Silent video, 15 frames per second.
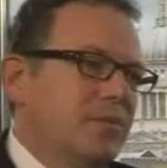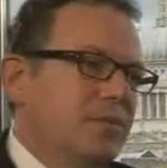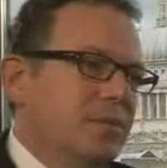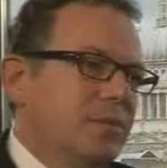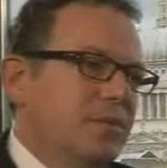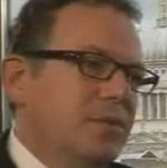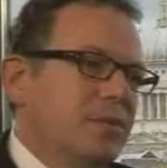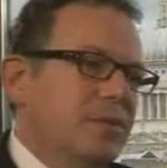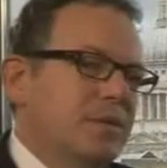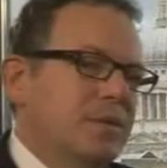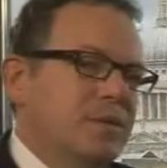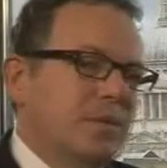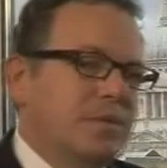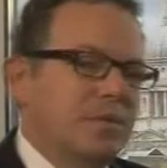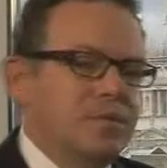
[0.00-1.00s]
where
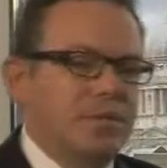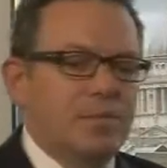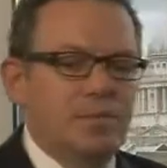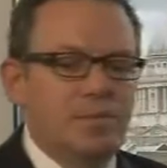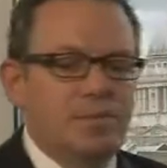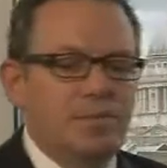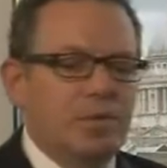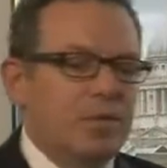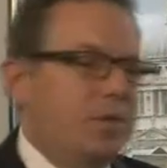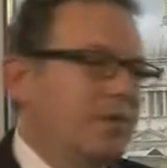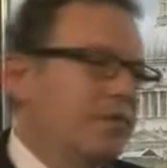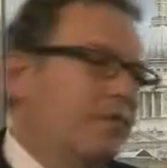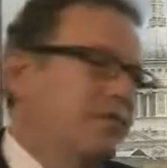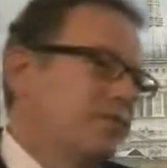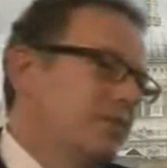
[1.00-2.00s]
when you
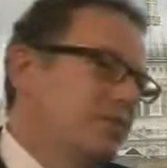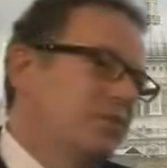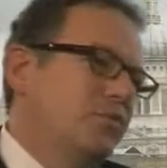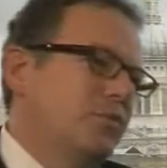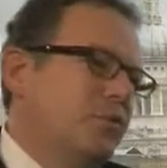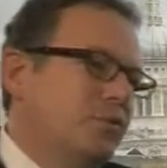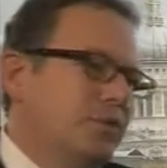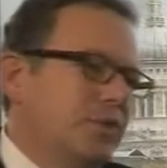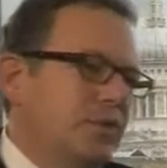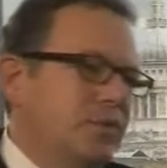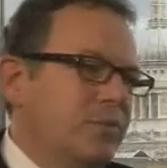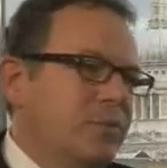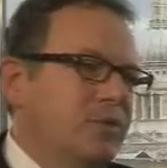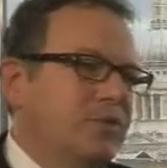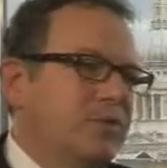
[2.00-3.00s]
have 200
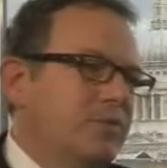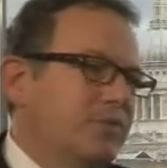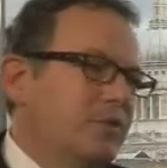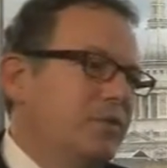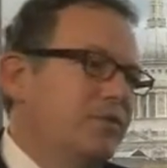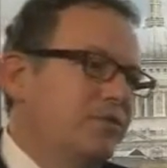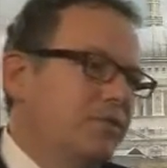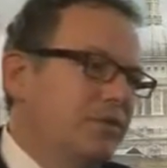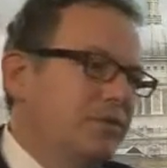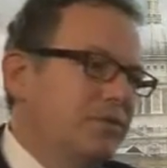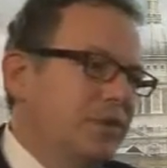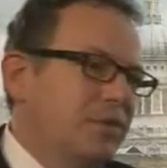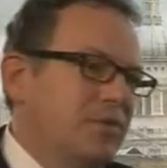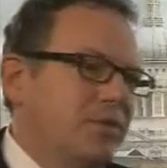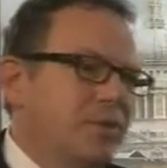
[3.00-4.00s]
security masters, 300
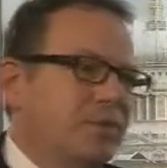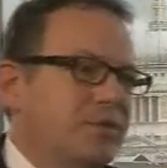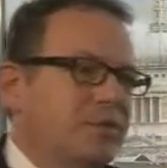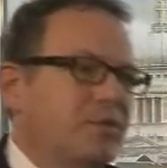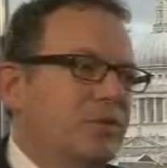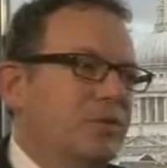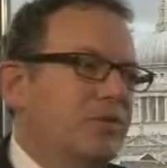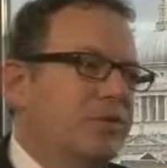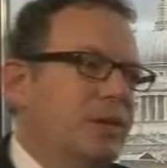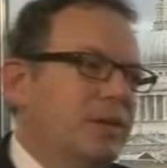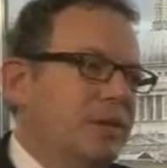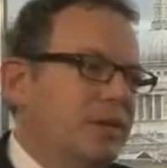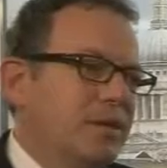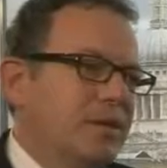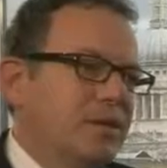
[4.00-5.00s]
security masters within the
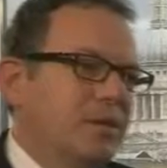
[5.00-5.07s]
bank.